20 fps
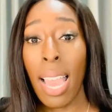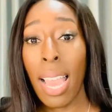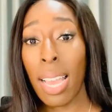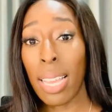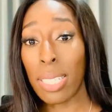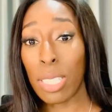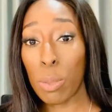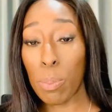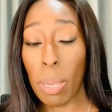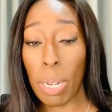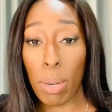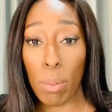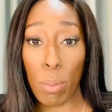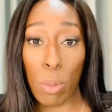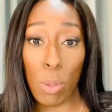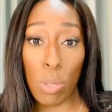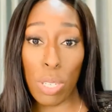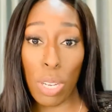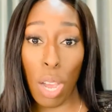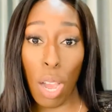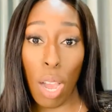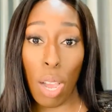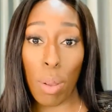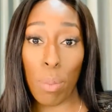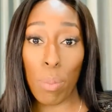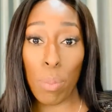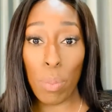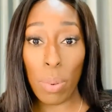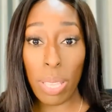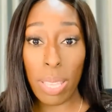and spending more
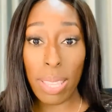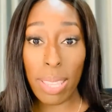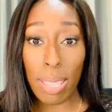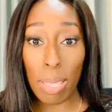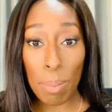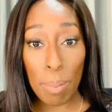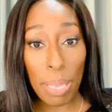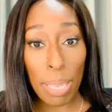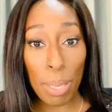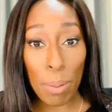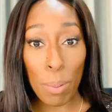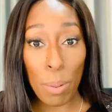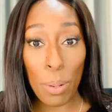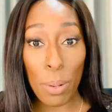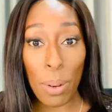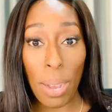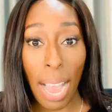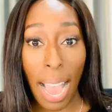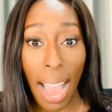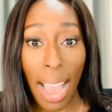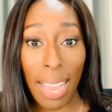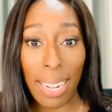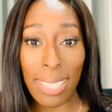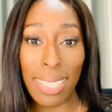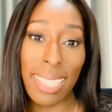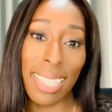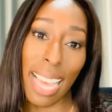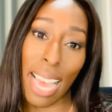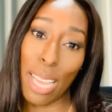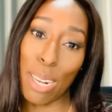time with the people and
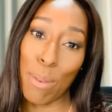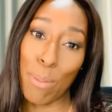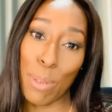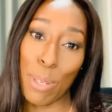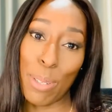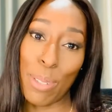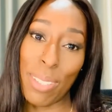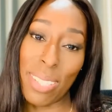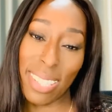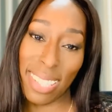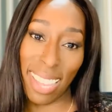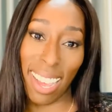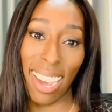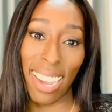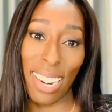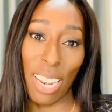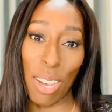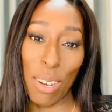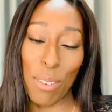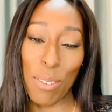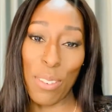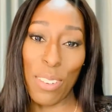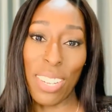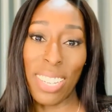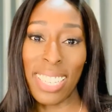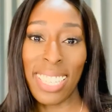the animals that I love.